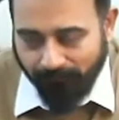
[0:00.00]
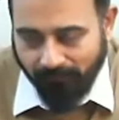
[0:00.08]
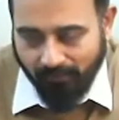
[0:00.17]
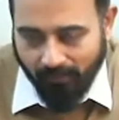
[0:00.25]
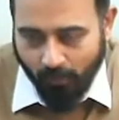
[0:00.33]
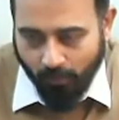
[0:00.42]

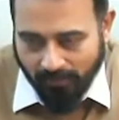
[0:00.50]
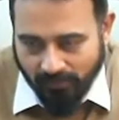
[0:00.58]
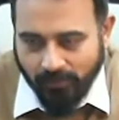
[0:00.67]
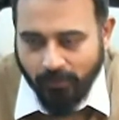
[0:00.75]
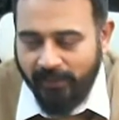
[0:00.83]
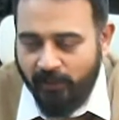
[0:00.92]
Okay, so
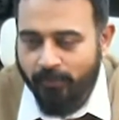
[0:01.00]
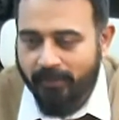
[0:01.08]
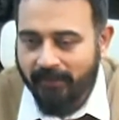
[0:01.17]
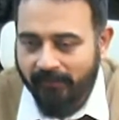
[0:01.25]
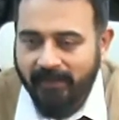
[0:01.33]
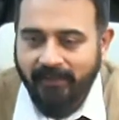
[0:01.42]
you need to be
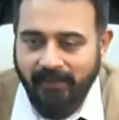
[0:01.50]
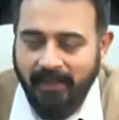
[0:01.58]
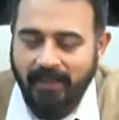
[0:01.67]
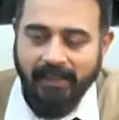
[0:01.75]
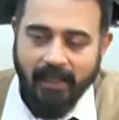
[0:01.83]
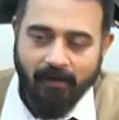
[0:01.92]
really, really
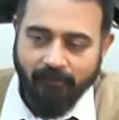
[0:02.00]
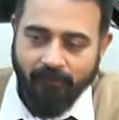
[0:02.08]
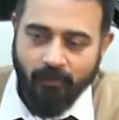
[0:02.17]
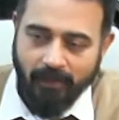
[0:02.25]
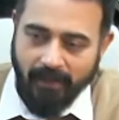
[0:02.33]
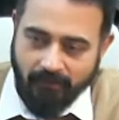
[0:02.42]

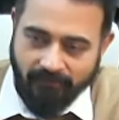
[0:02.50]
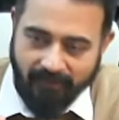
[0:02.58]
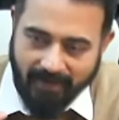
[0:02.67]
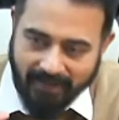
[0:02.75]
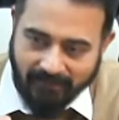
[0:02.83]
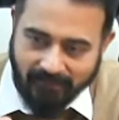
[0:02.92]
careful in
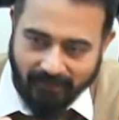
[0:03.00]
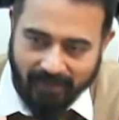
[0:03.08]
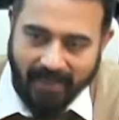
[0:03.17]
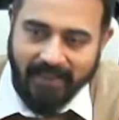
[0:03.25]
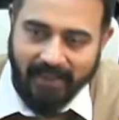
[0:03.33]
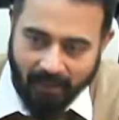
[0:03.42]
finding the
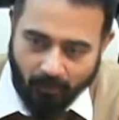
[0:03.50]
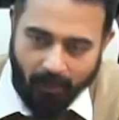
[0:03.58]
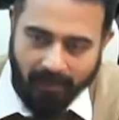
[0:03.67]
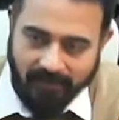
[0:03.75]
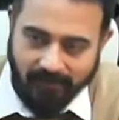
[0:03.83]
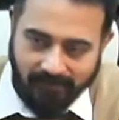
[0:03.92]
right
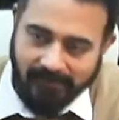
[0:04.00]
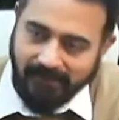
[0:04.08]
advisor.